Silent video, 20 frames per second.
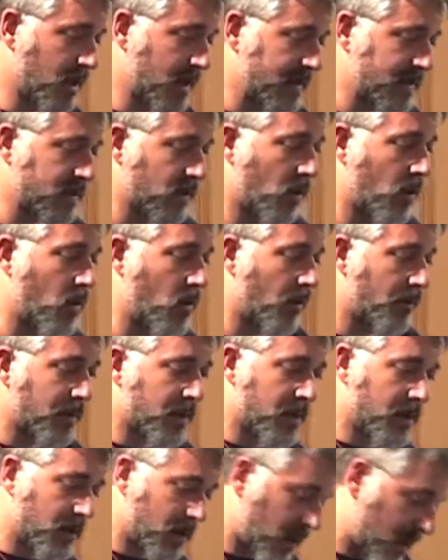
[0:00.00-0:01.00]
So
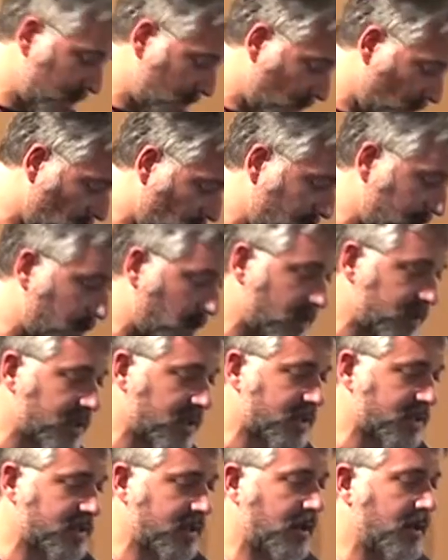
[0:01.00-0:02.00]
in our
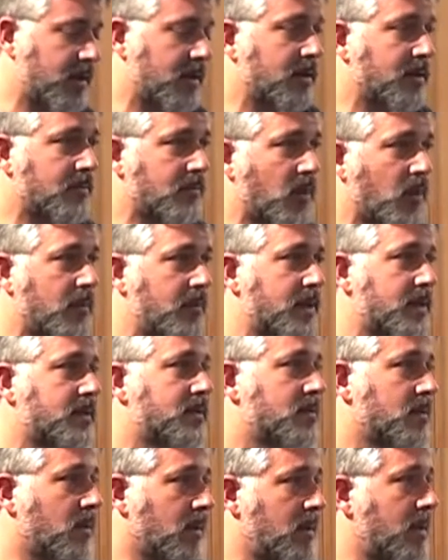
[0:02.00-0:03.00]
projects are involved
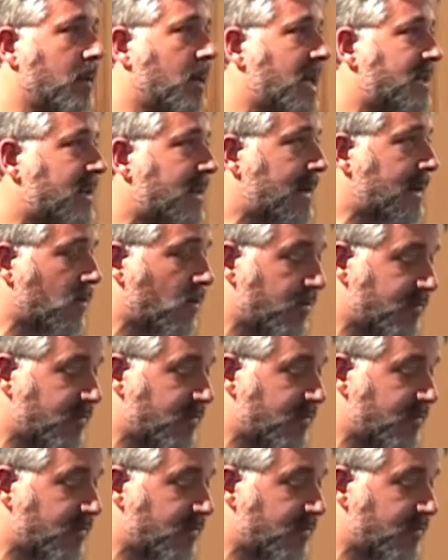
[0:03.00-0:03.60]
the Catalan